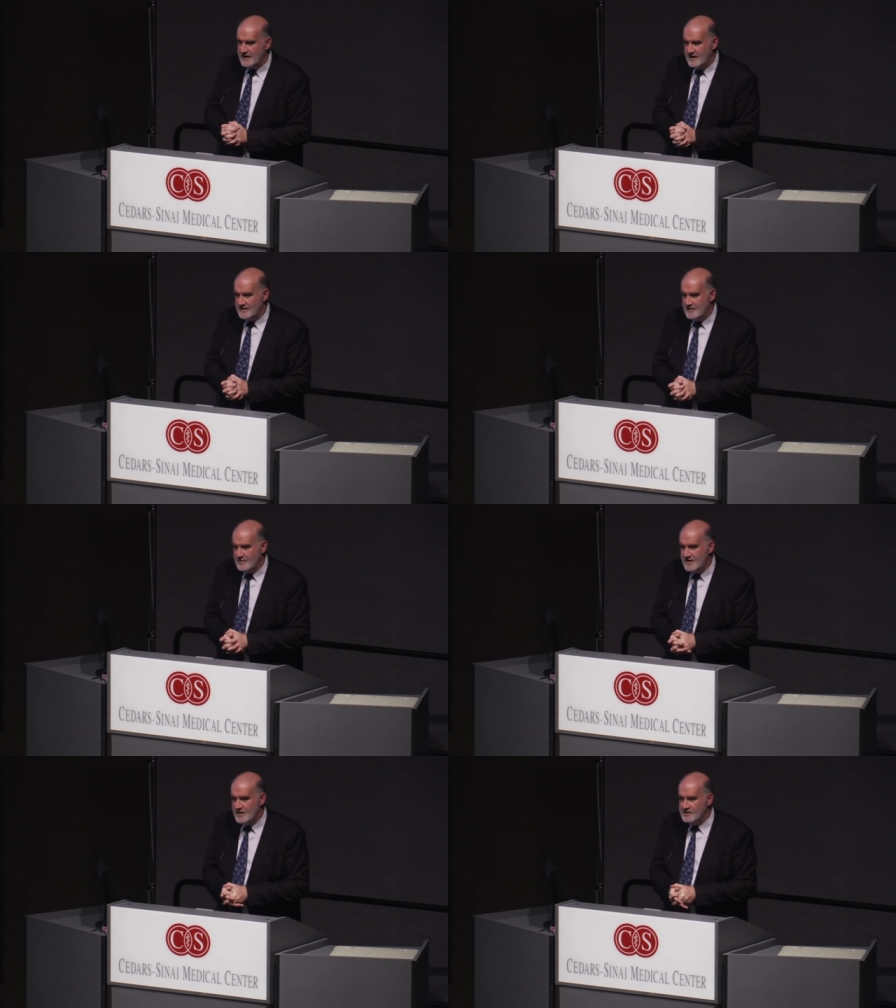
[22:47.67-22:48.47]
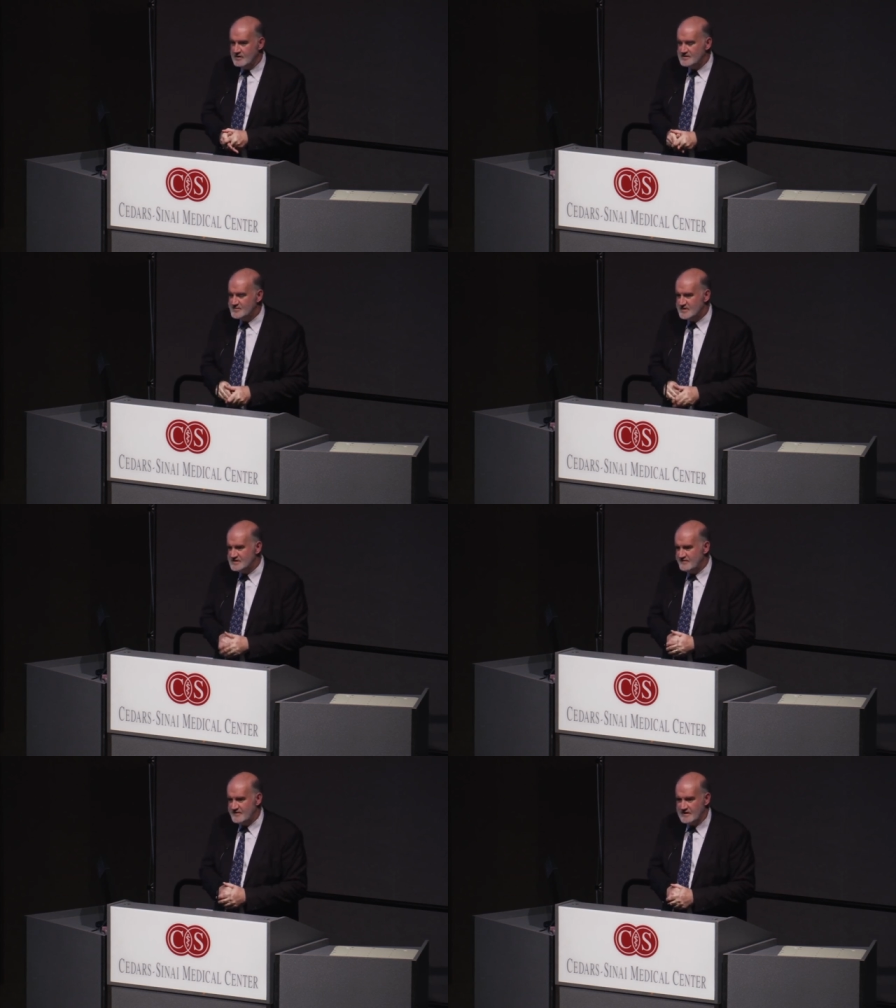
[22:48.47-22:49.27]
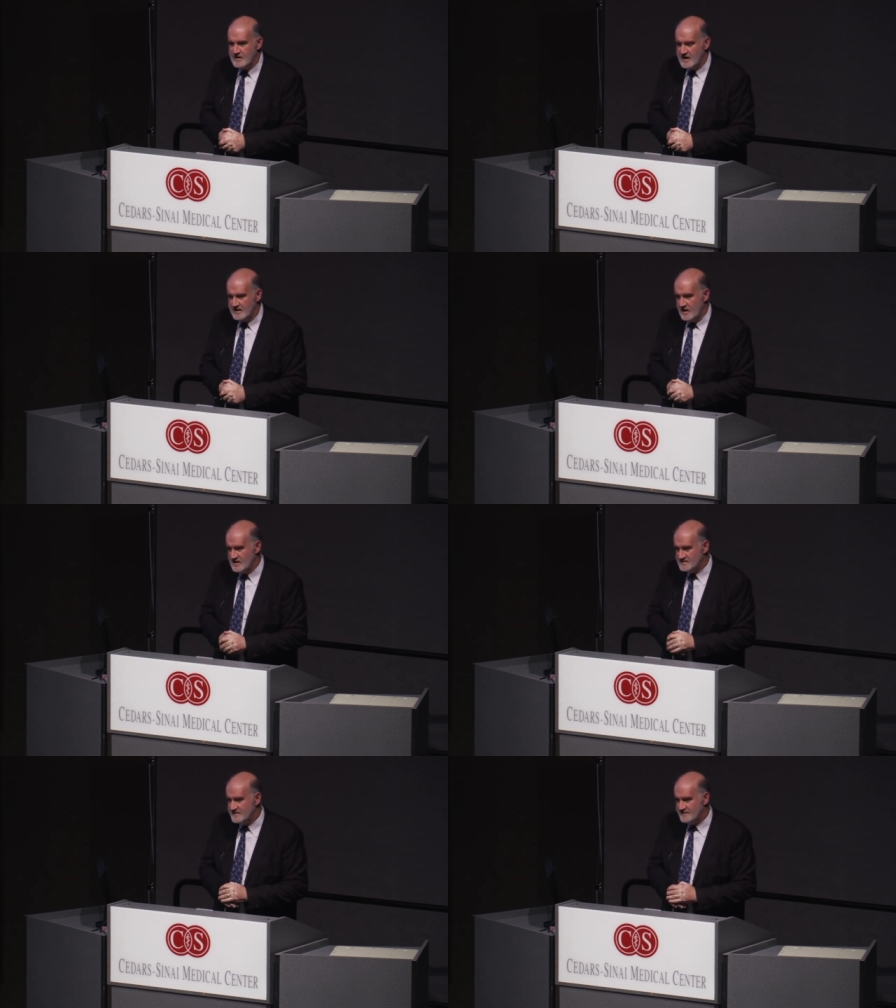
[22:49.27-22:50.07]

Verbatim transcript: And there are no specific guidelines for